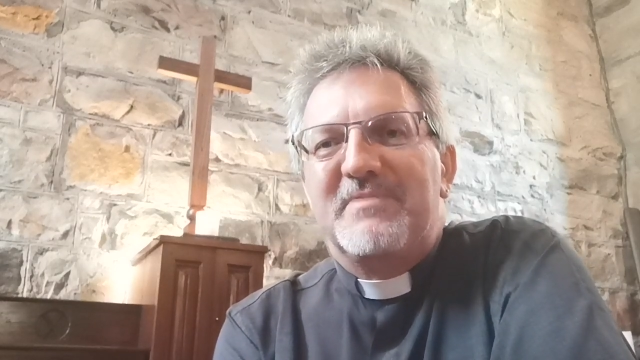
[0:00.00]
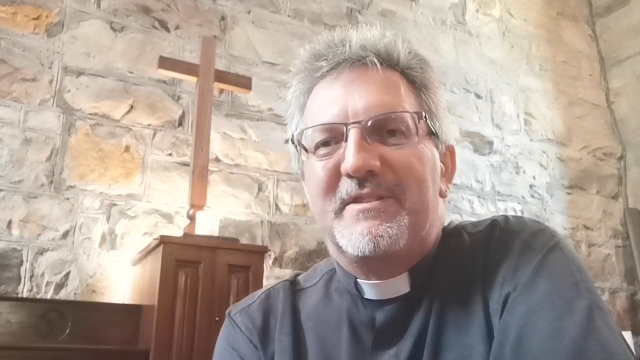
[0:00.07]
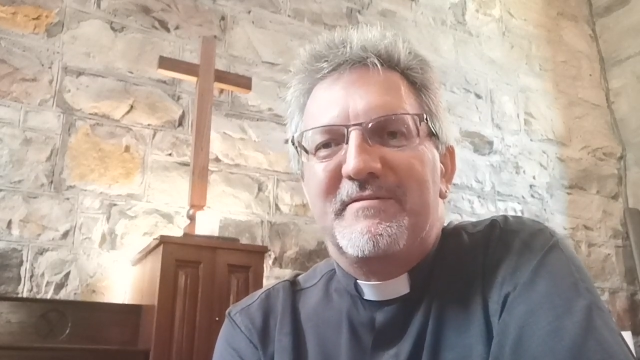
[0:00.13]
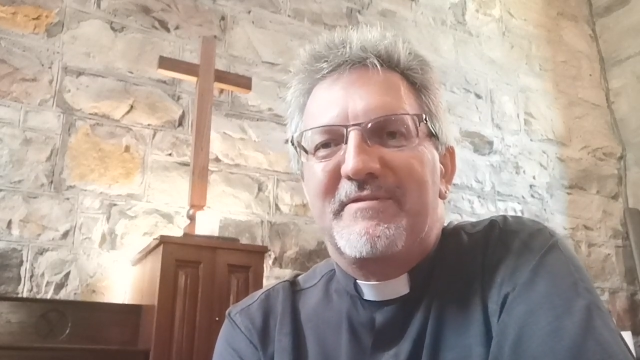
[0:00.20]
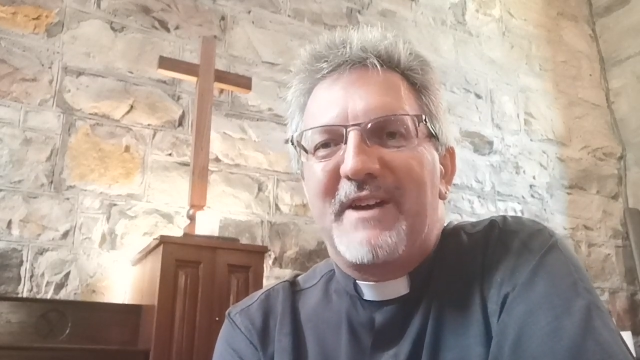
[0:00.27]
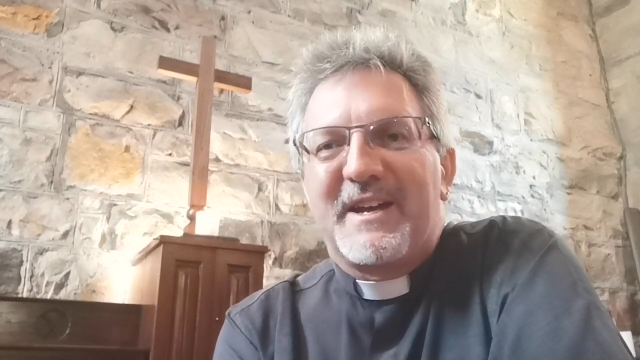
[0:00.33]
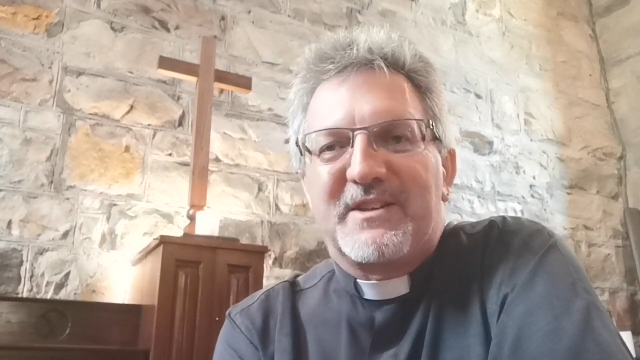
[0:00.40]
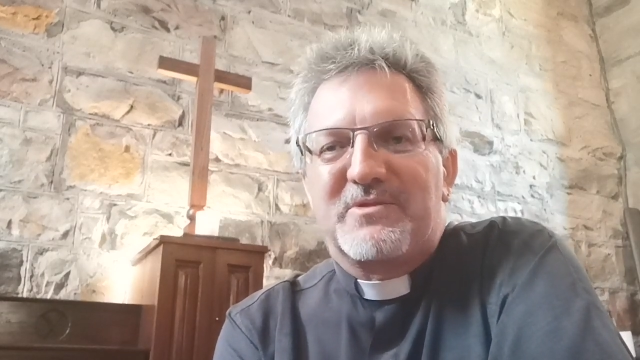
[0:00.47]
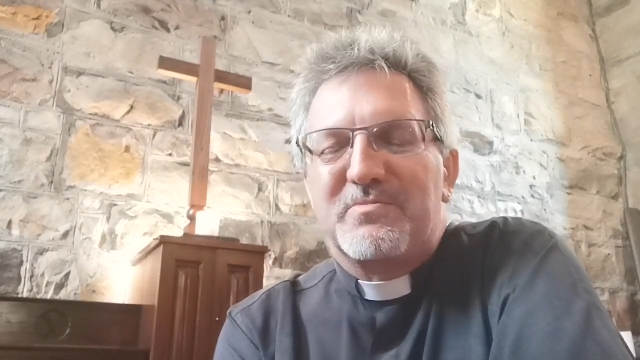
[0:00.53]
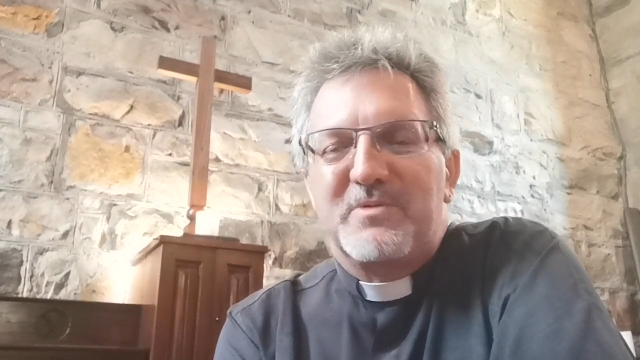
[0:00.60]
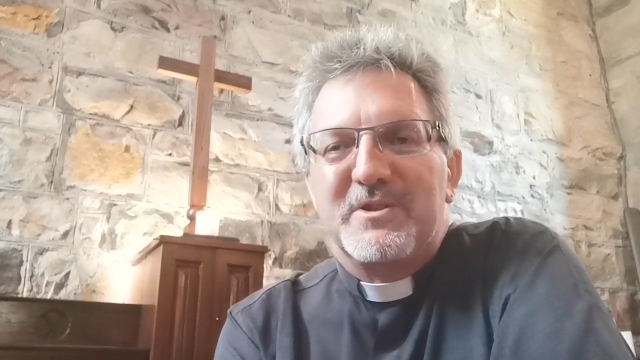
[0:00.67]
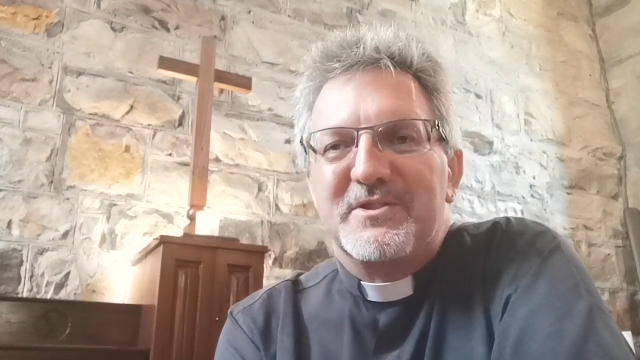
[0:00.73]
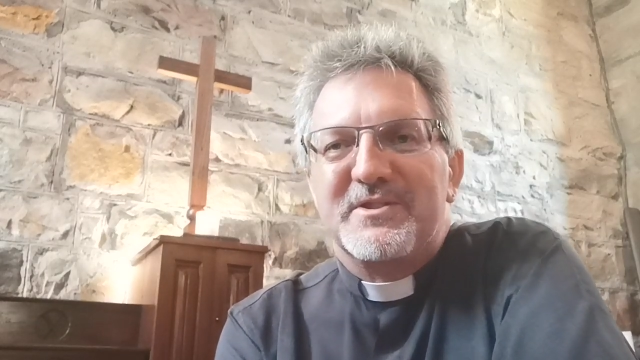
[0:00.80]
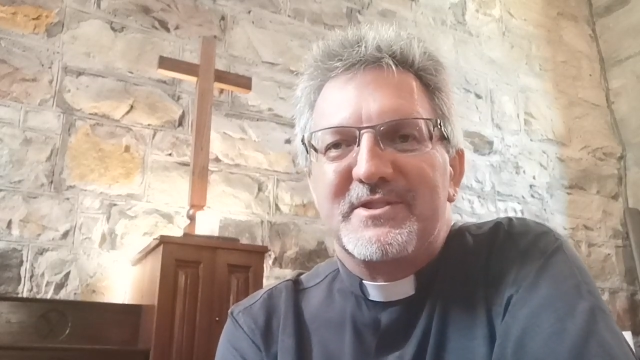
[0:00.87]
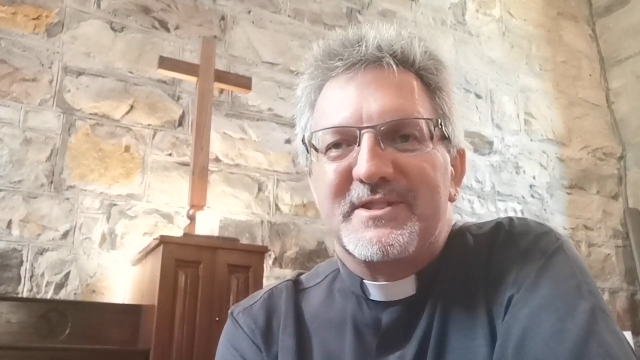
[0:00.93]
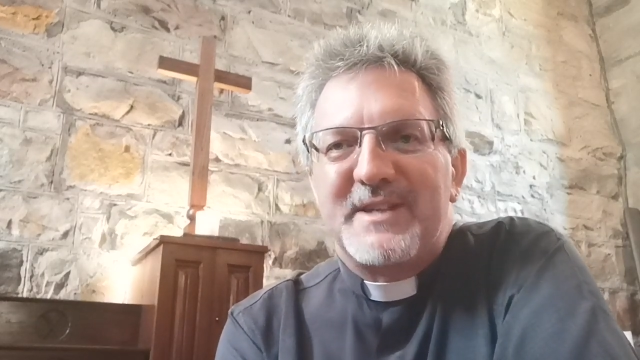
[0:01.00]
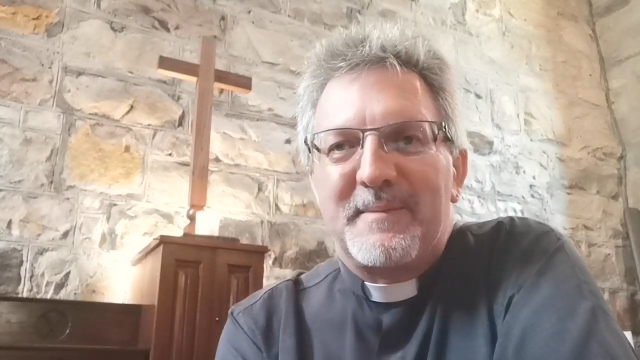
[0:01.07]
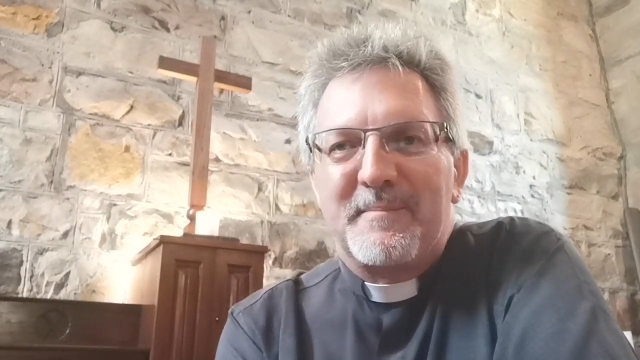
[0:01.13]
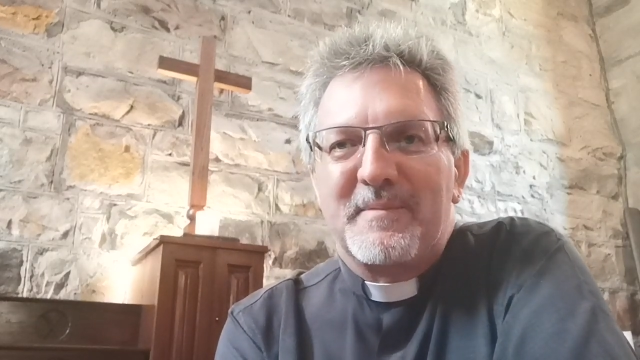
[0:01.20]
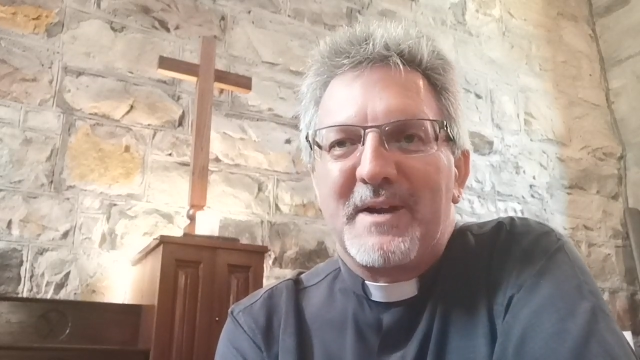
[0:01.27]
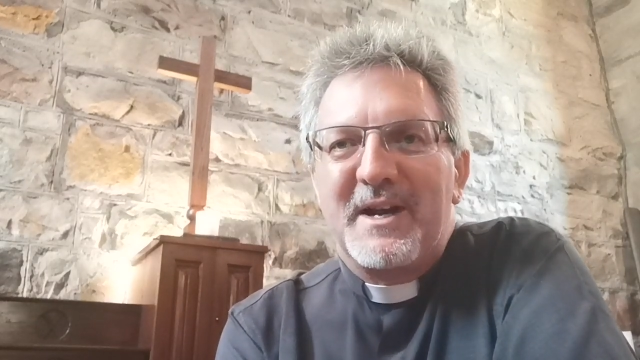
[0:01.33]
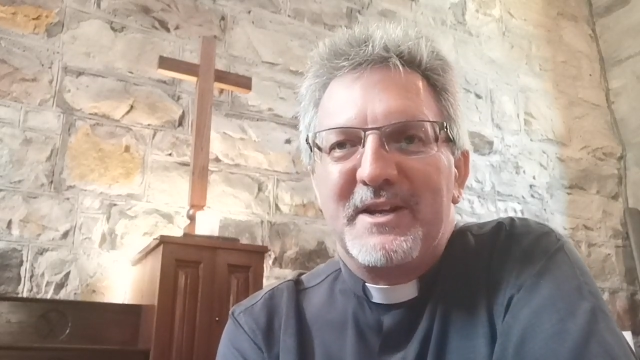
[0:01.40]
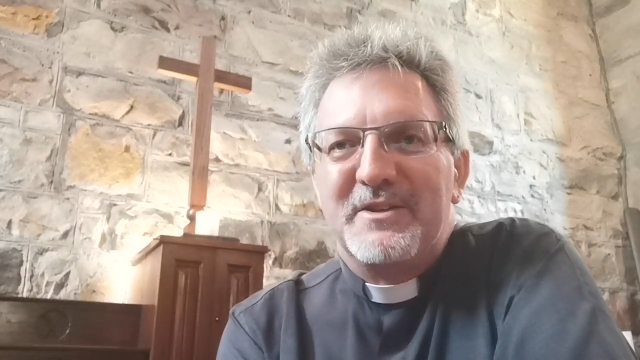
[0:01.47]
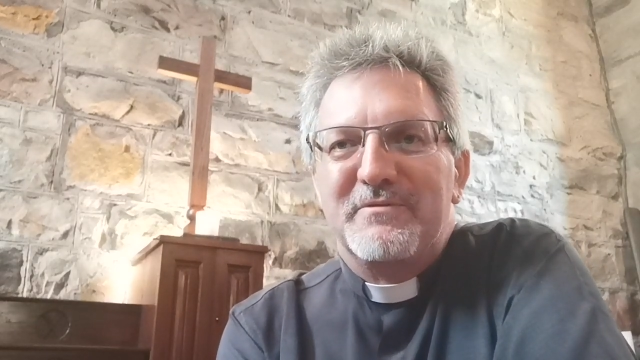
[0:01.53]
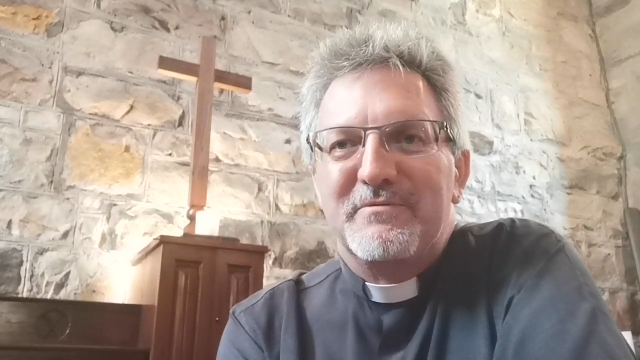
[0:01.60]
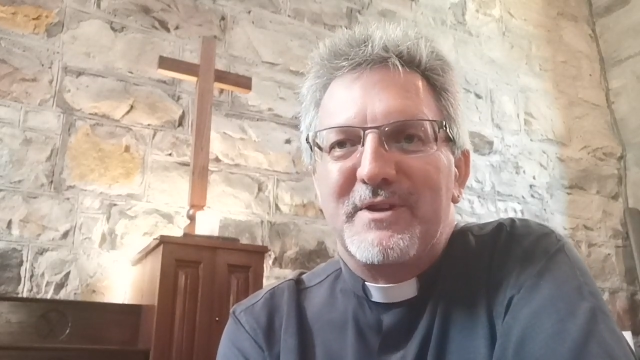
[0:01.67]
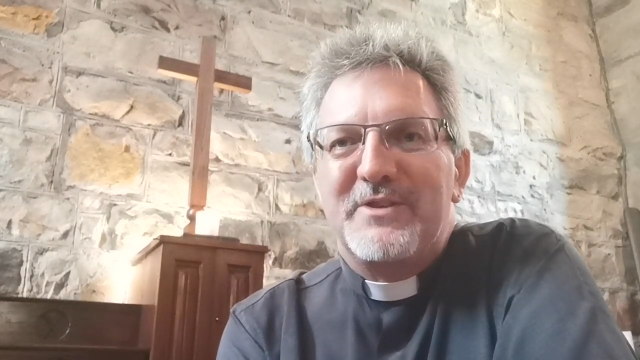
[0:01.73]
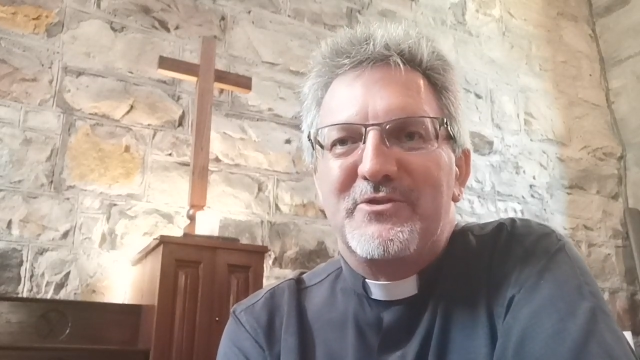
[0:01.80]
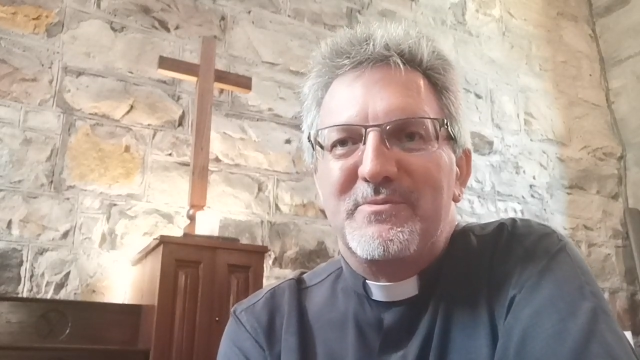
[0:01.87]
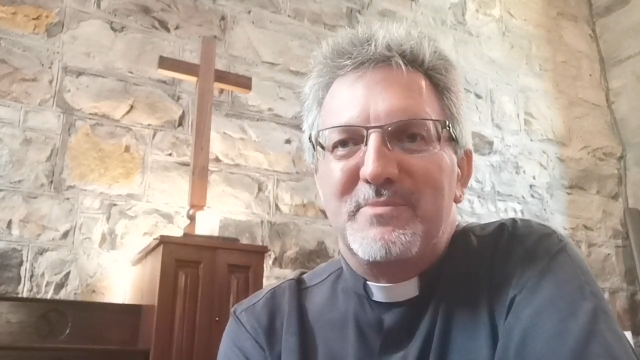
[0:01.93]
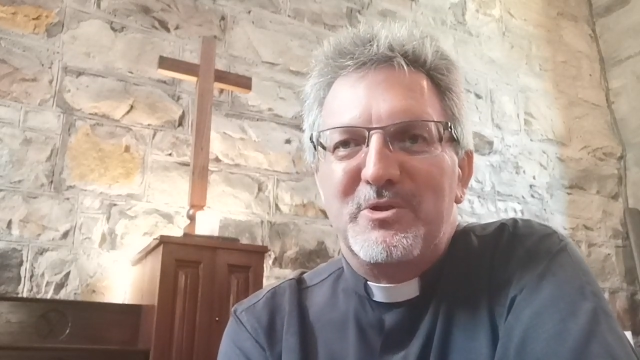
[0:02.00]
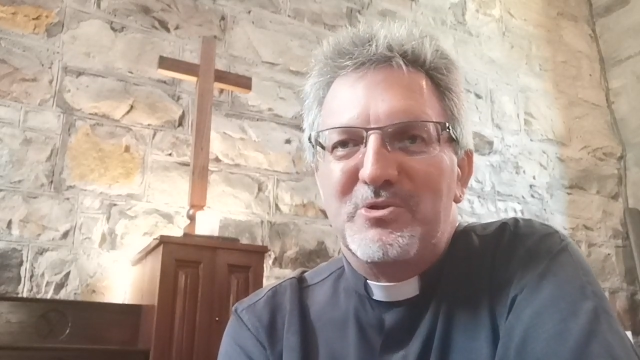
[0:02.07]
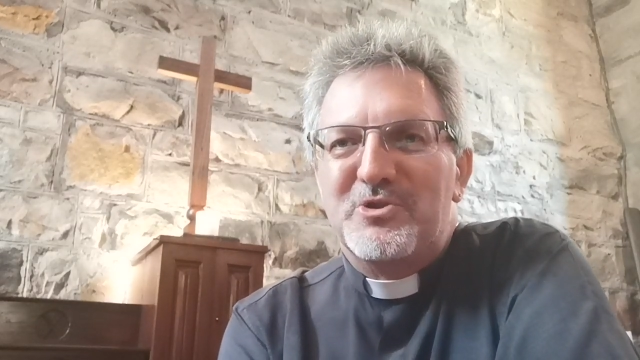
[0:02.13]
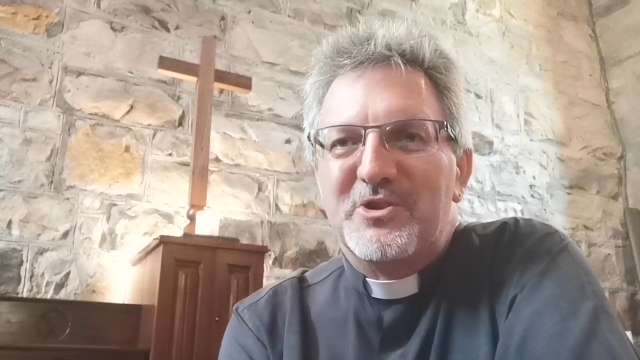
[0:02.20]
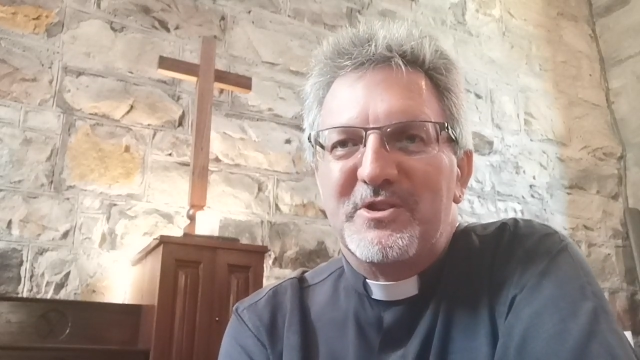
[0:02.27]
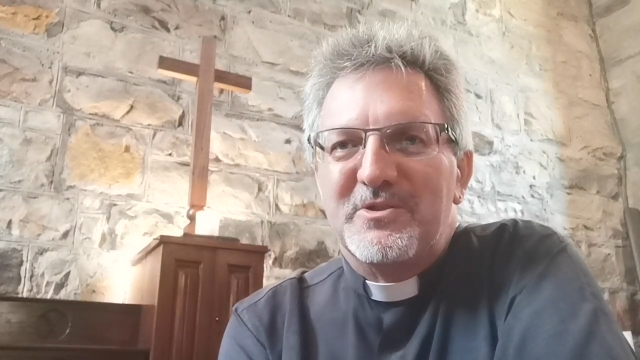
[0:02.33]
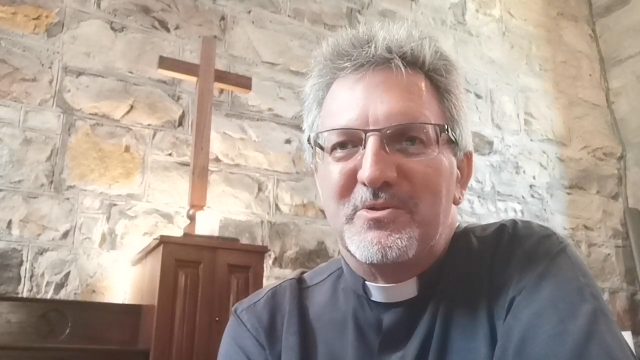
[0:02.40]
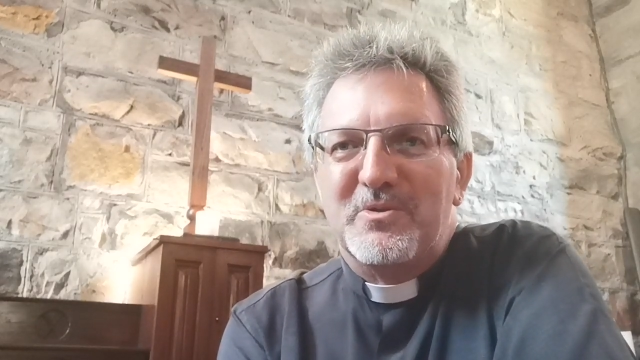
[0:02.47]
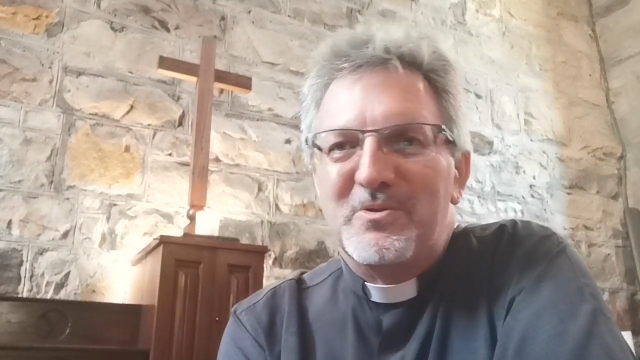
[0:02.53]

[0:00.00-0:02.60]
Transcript: in fact was some kind of retribution